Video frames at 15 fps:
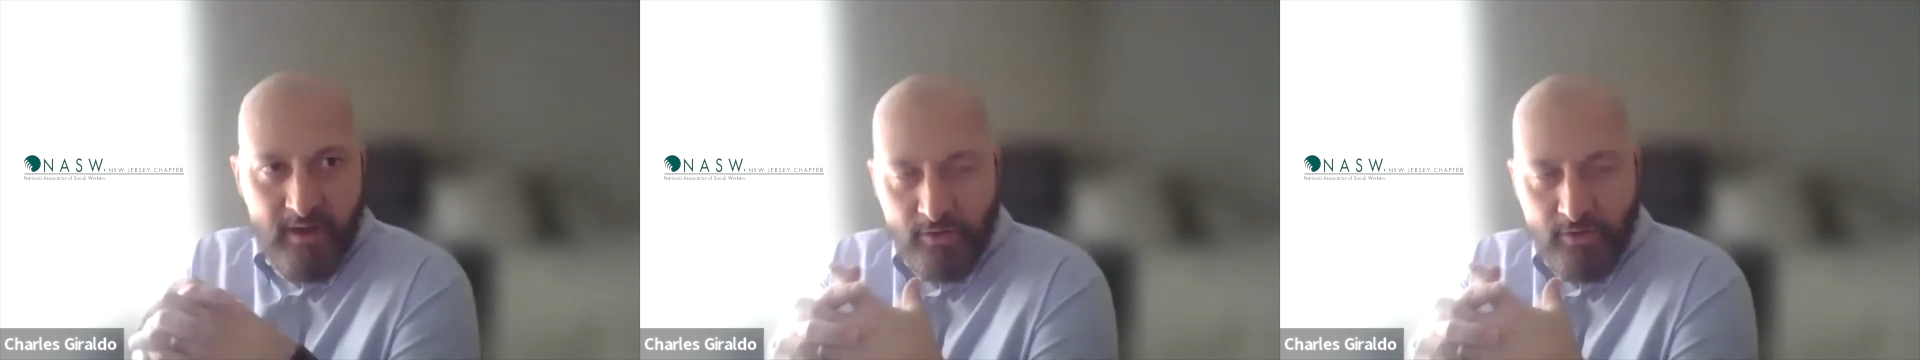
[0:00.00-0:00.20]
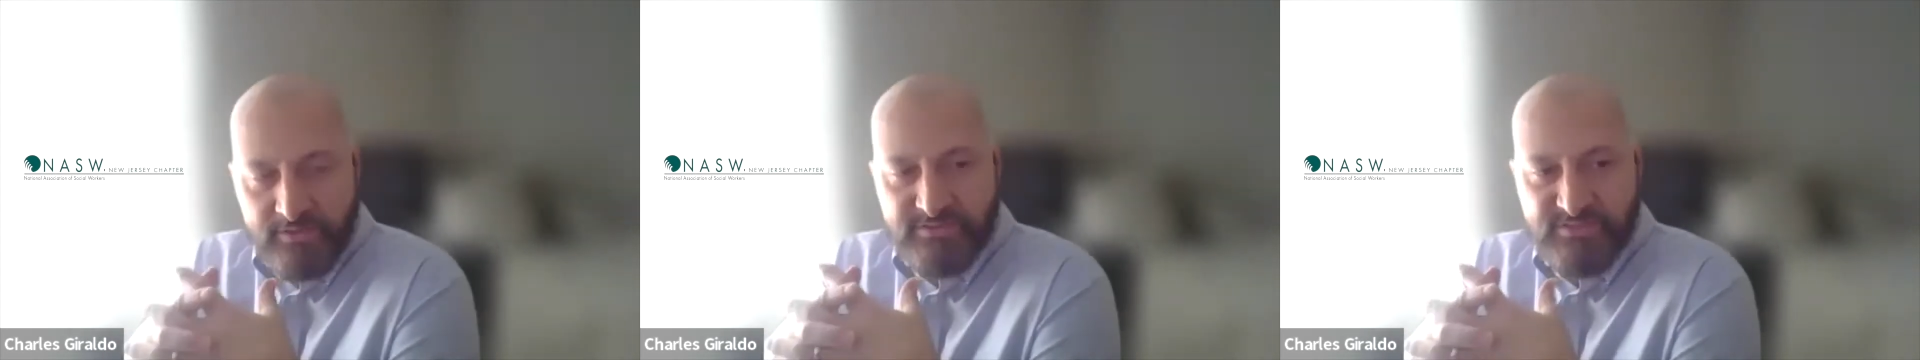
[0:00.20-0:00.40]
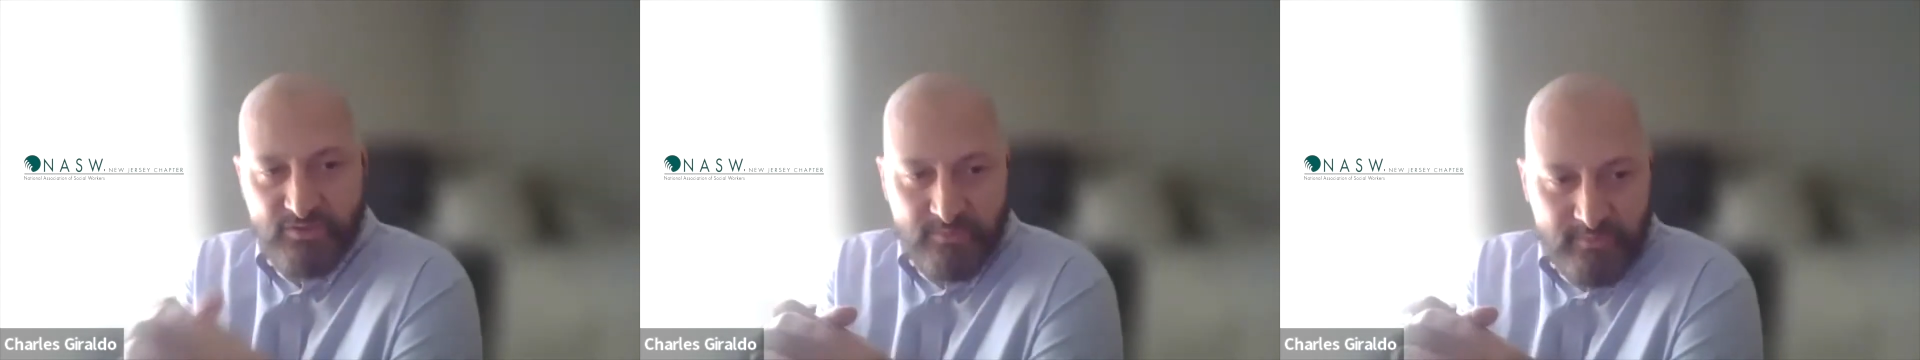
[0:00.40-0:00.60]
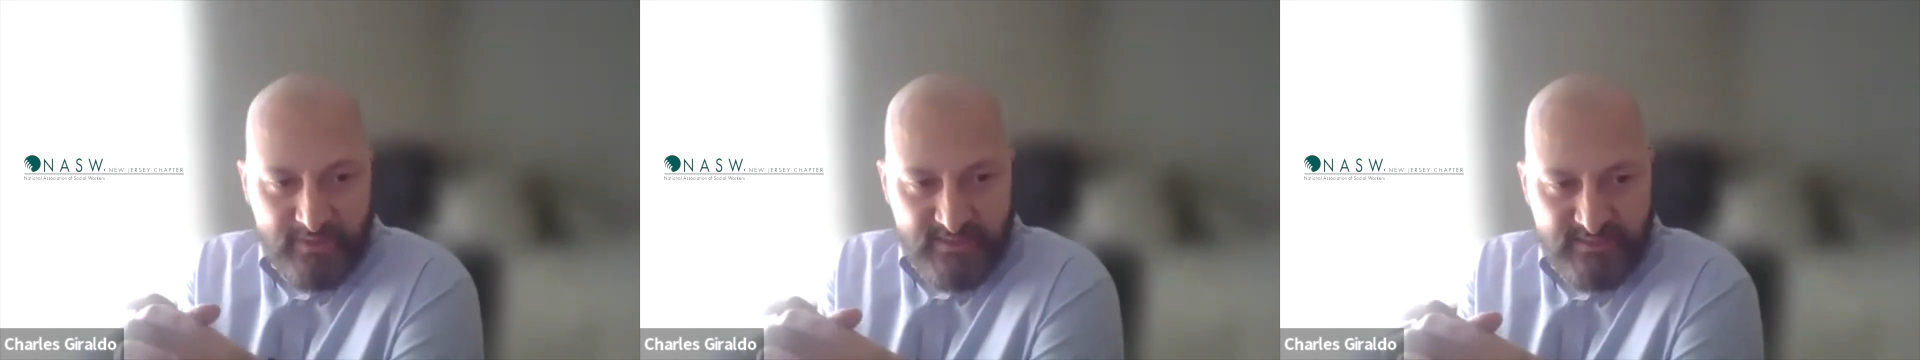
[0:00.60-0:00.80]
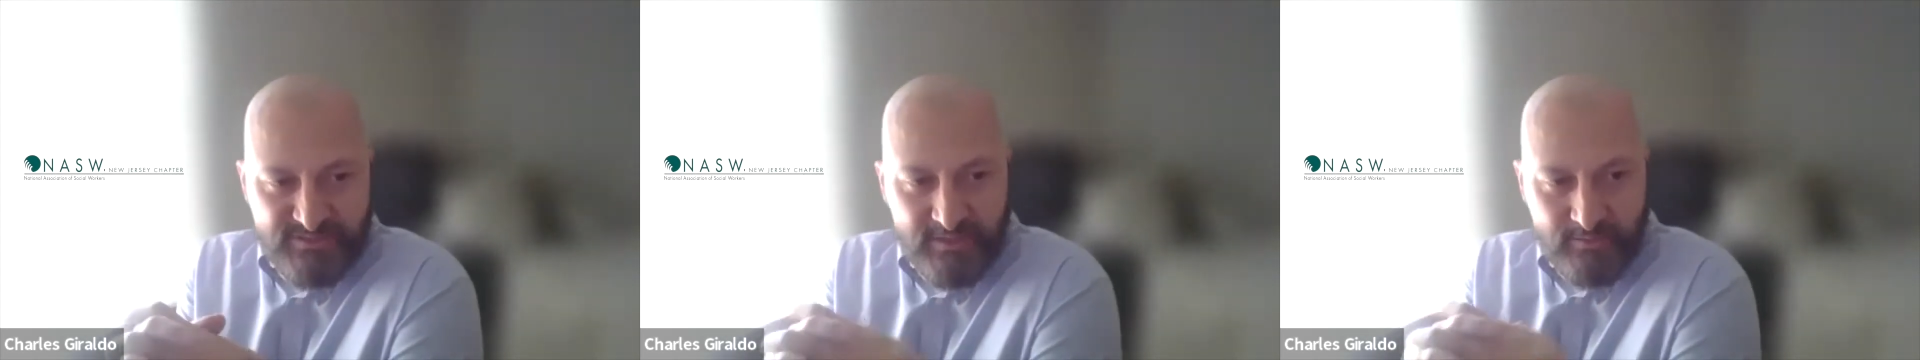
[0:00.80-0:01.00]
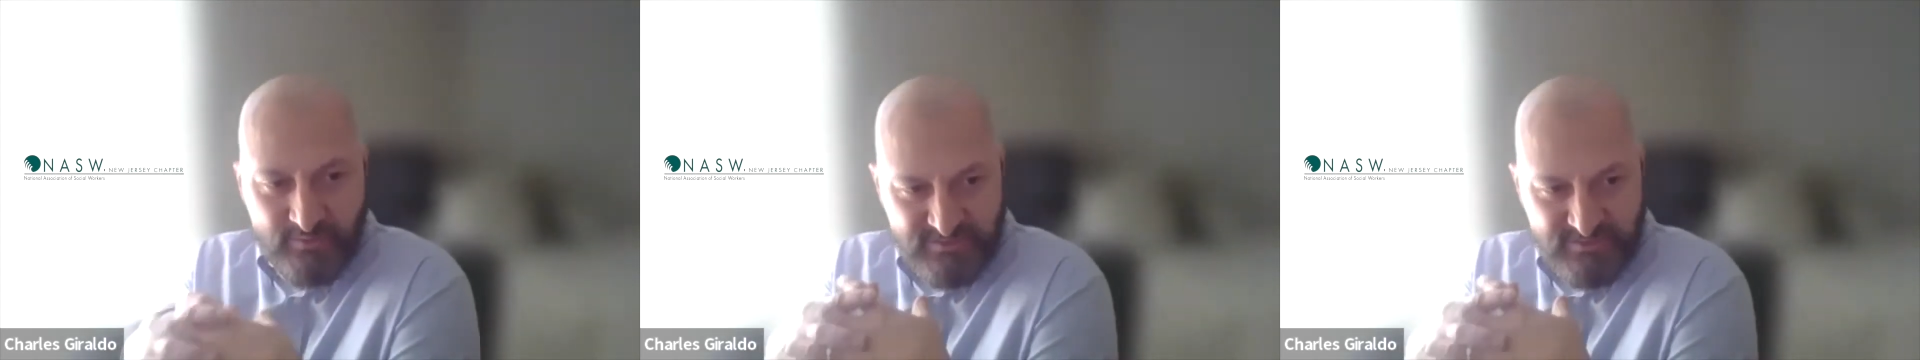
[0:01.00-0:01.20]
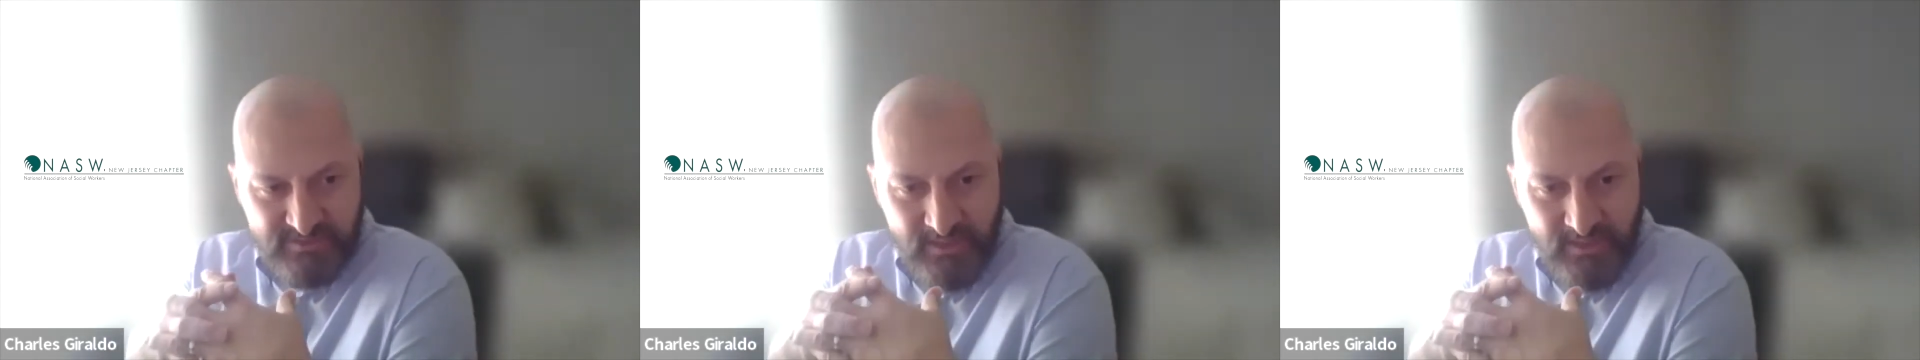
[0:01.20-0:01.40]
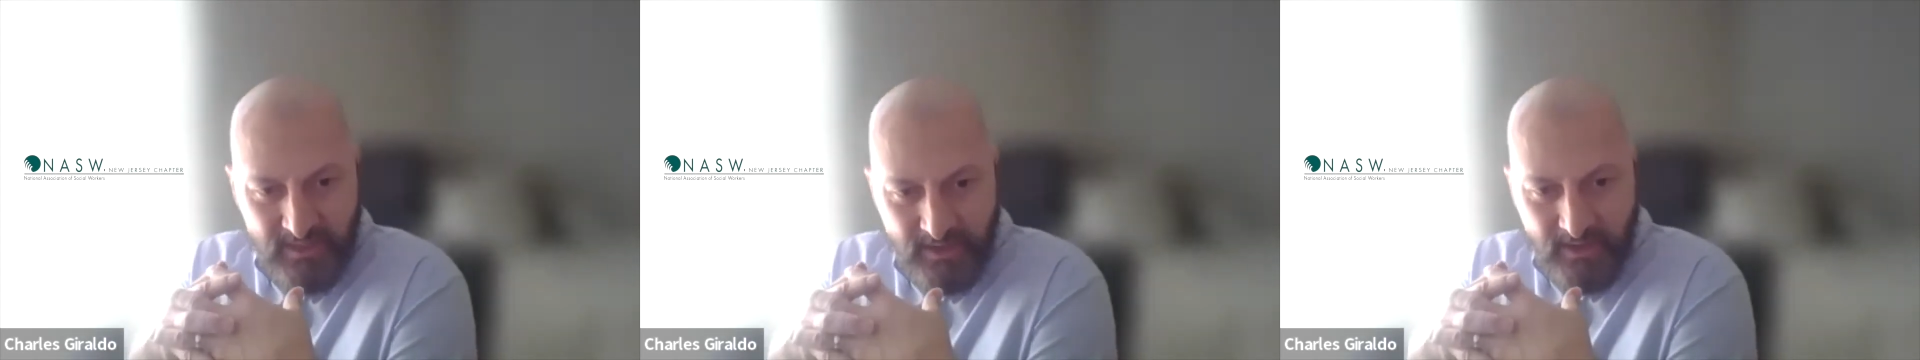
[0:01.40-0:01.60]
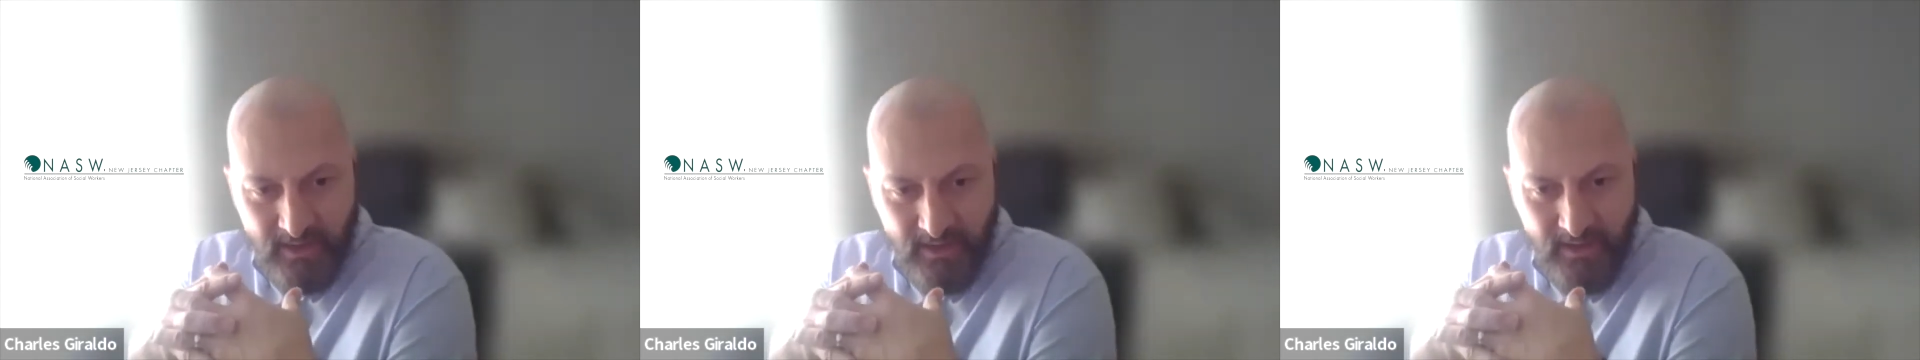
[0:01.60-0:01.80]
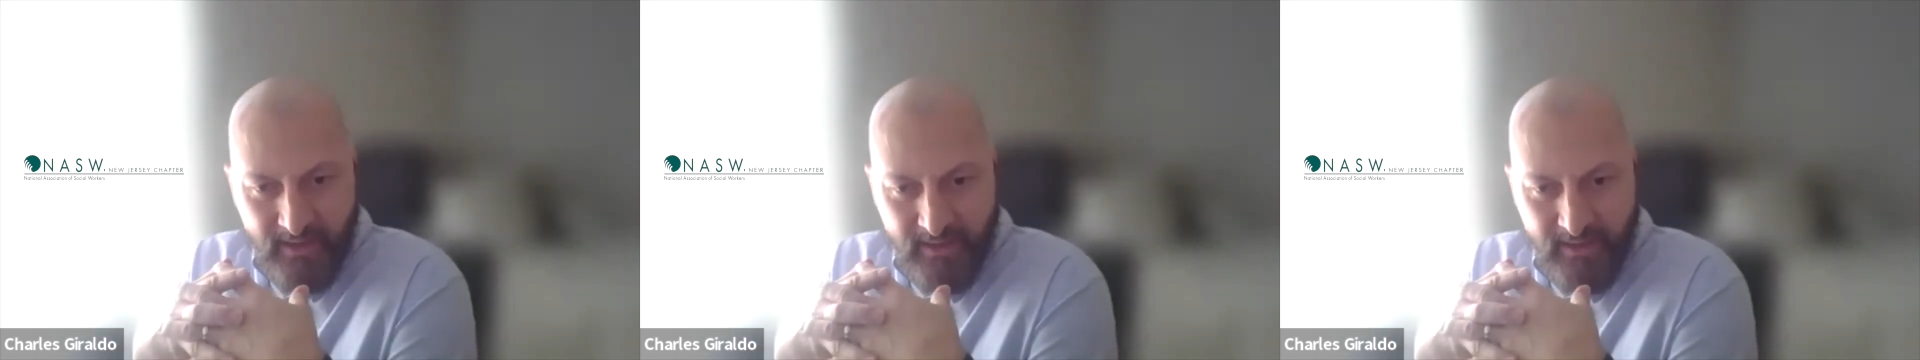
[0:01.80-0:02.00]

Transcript: I learned so much. I